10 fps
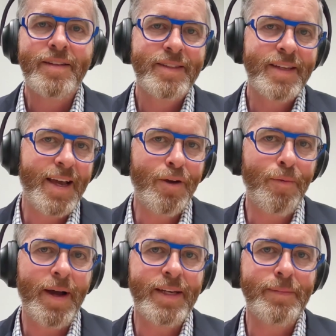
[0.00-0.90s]
take
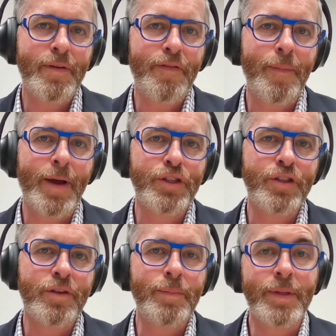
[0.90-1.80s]
away some
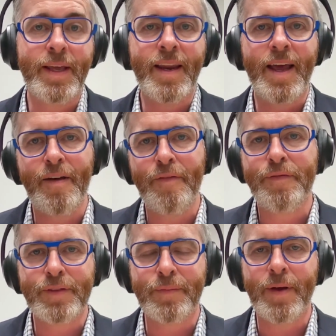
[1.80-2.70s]
information, but then have
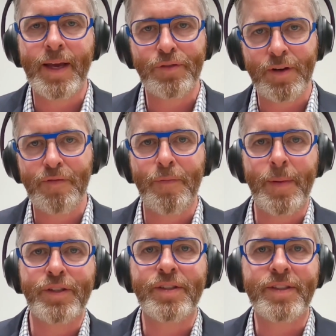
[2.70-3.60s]
some extra
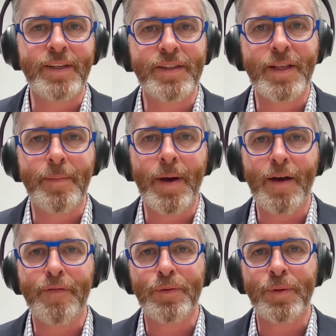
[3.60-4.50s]
information sent to them
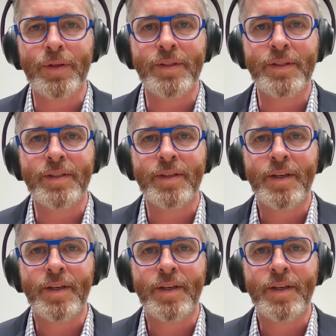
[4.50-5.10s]
afterwards.